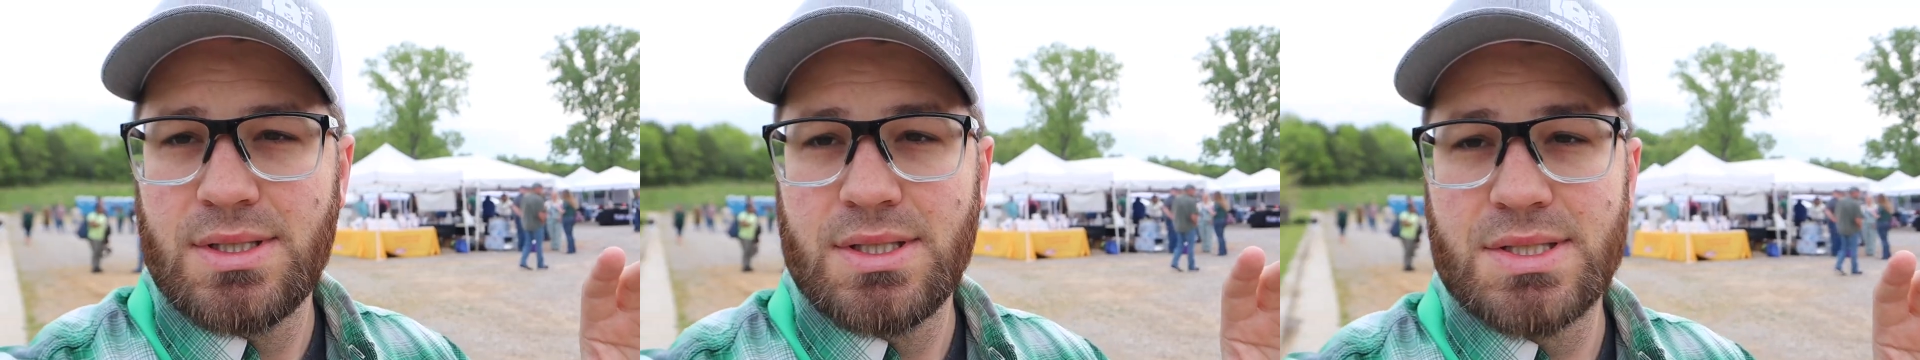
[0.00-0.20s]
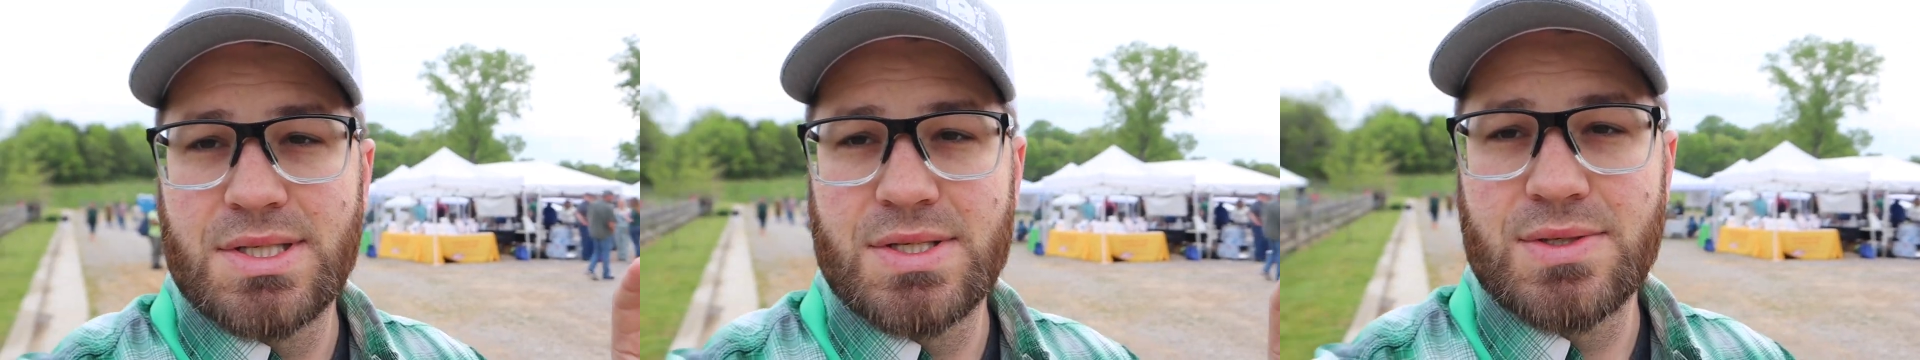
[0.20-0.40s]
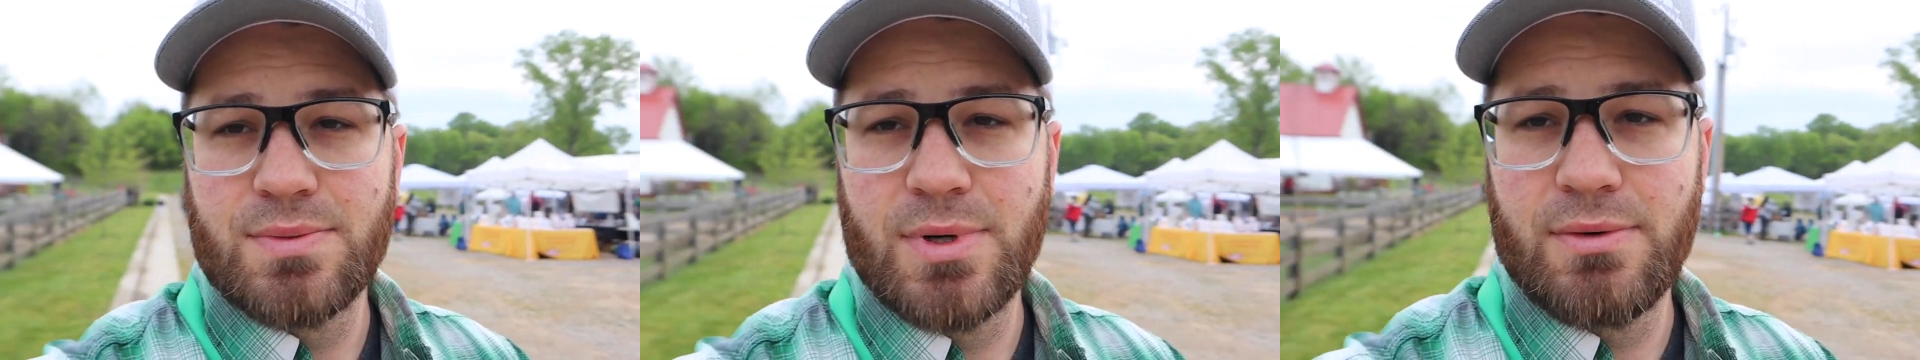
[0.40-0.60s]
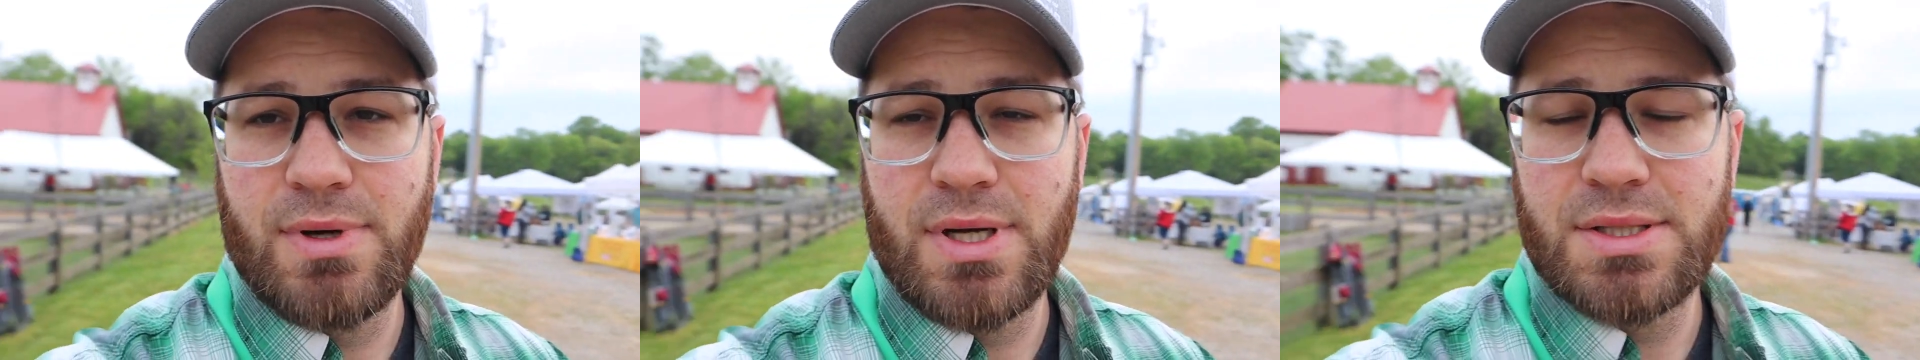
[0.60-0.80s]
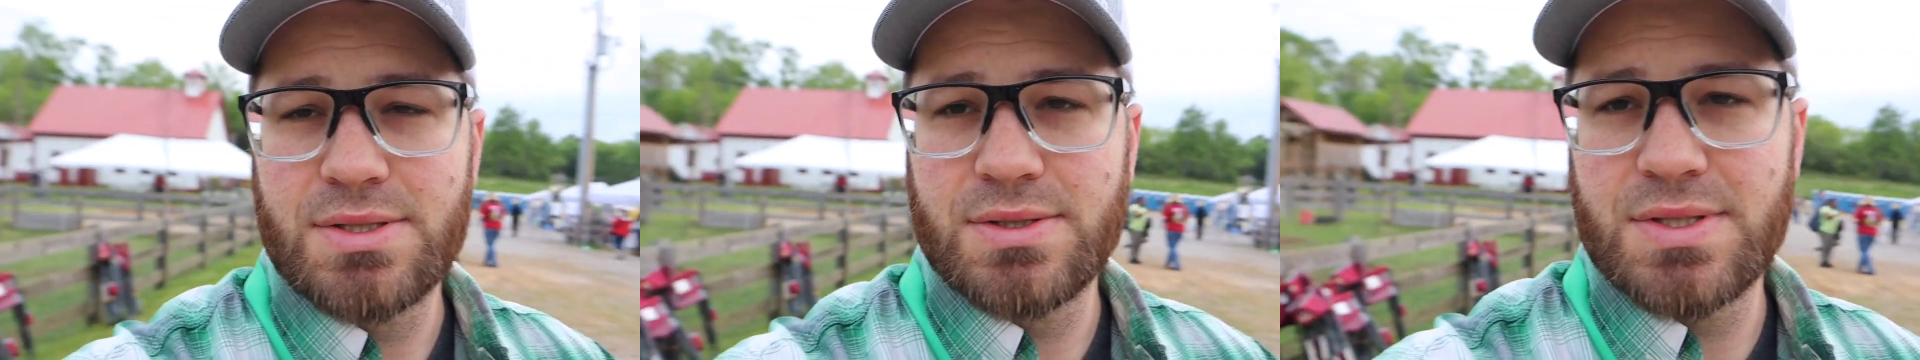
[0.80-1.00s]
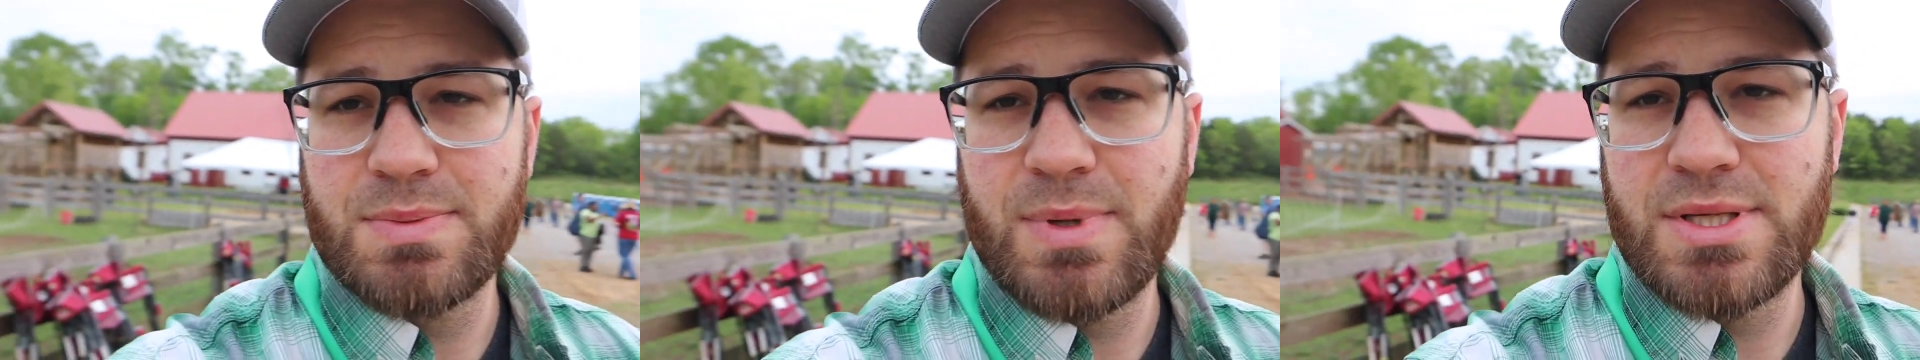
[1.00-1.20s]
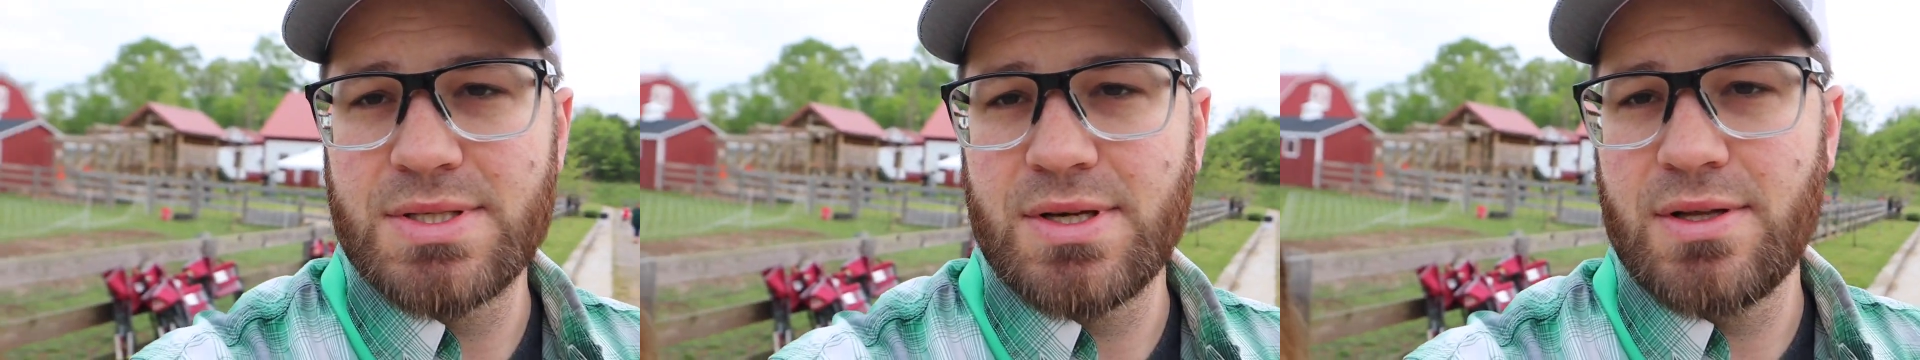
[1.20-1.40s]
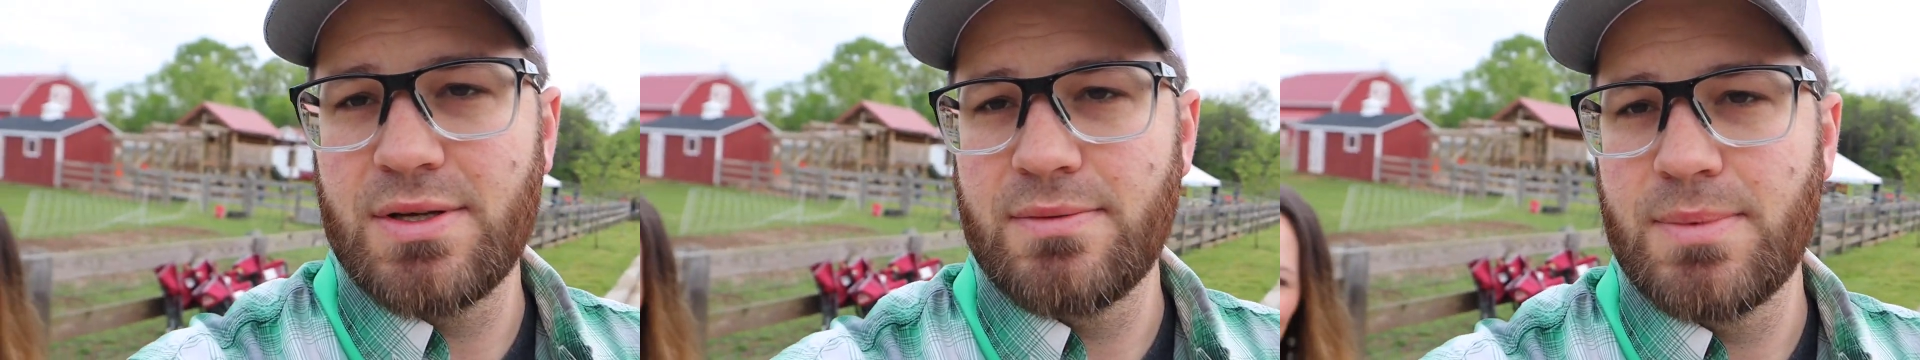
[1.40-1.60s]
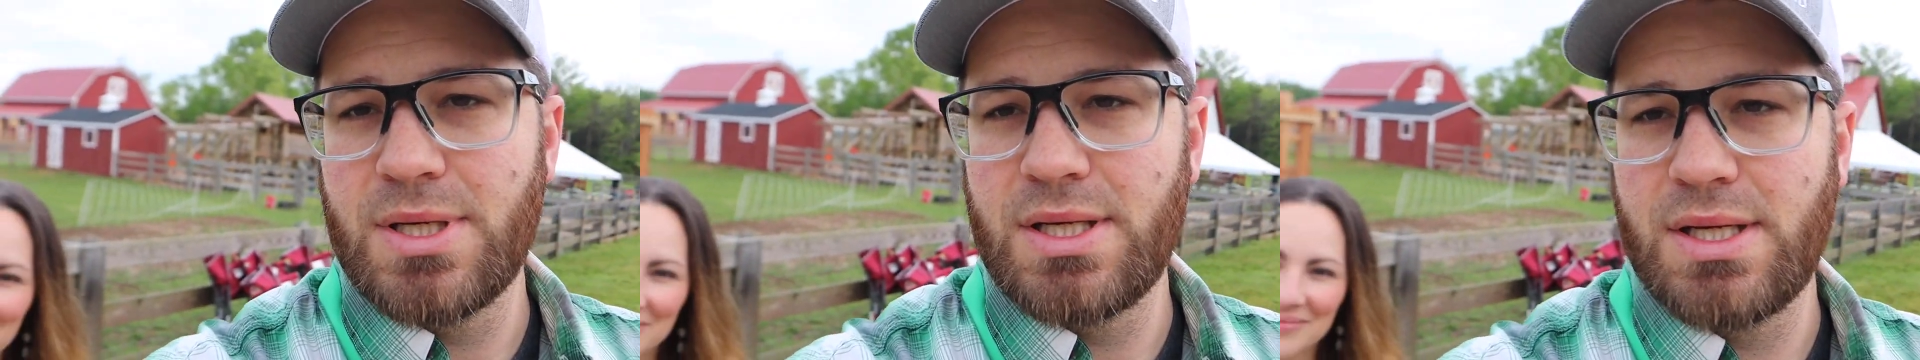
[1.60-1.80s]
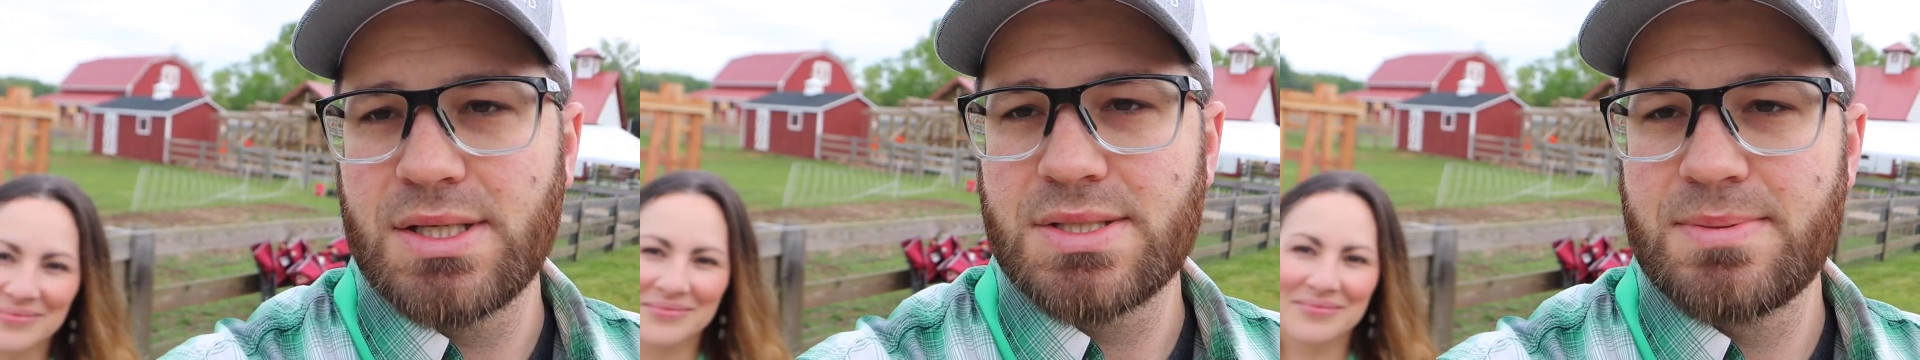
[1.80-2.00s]
This is where Rachel spends all her
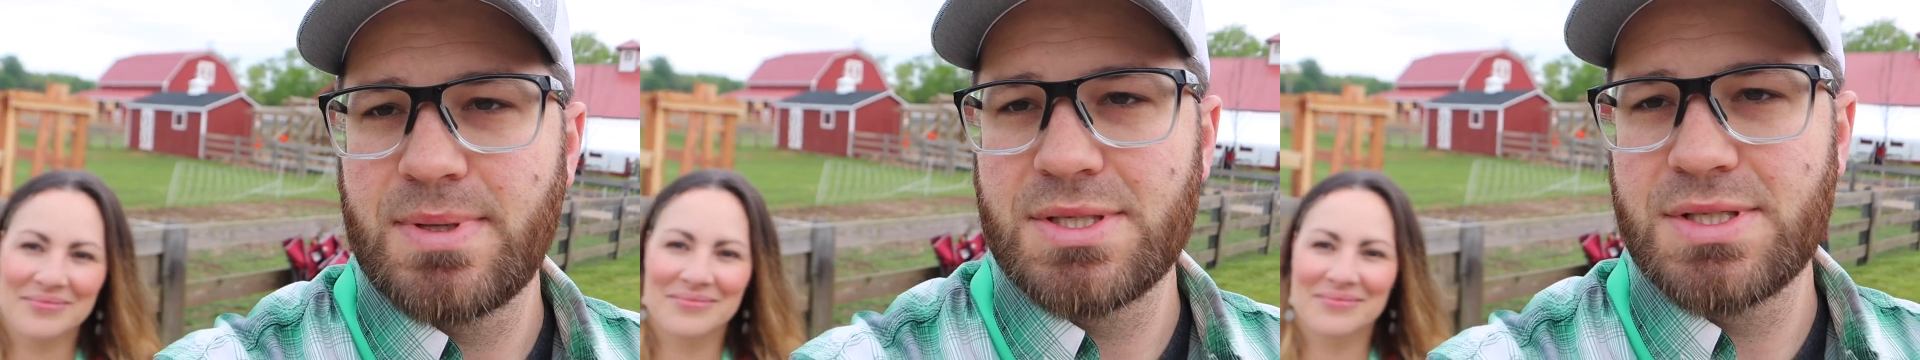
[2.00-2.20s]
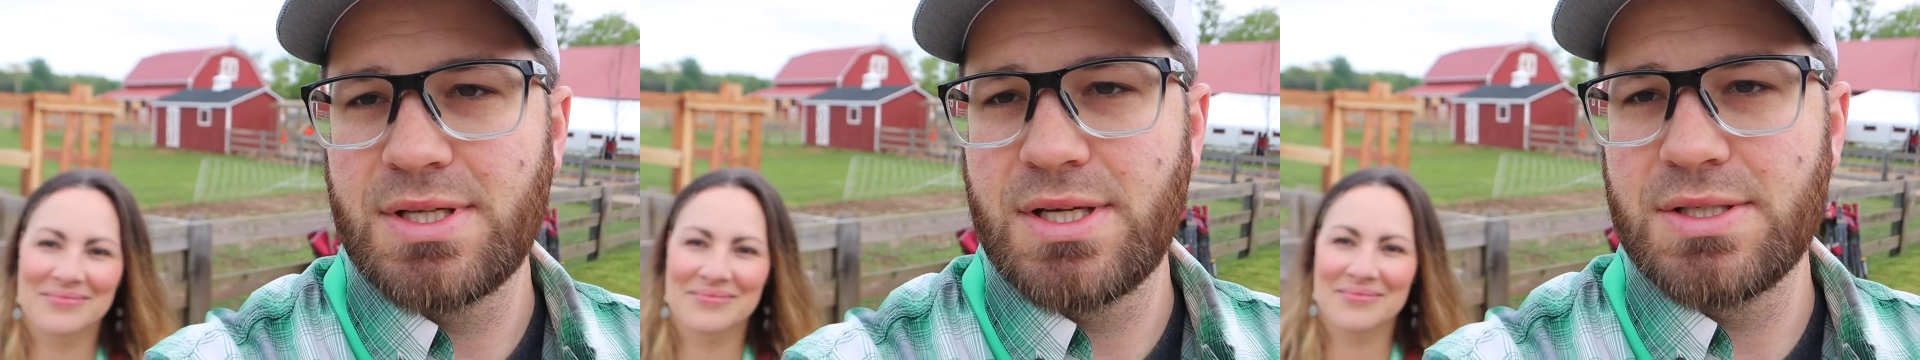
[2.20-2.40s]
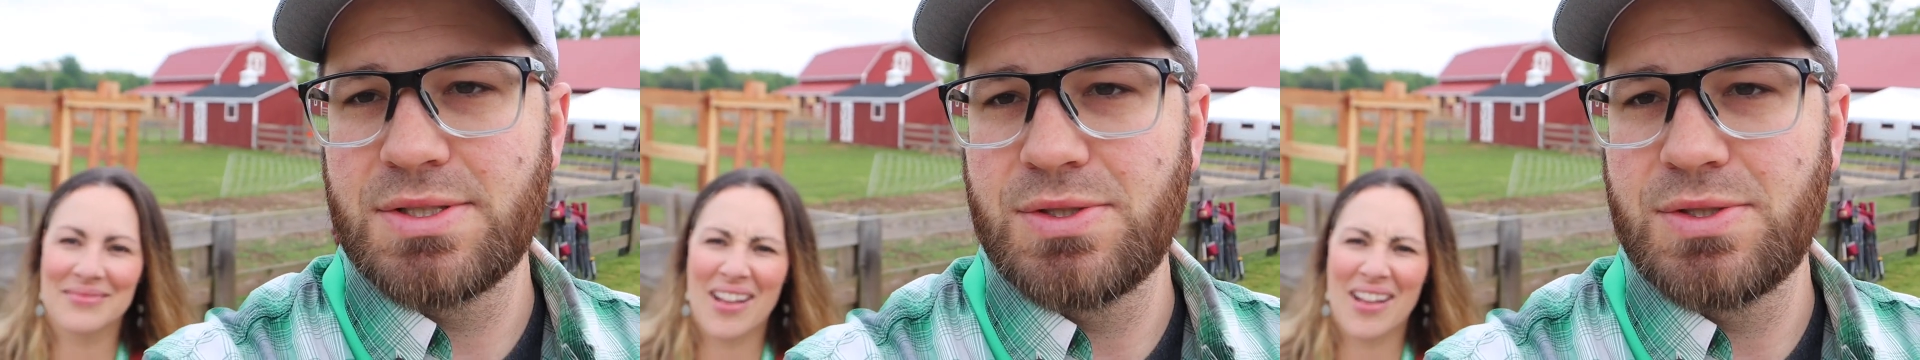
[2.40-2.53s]
money, especially on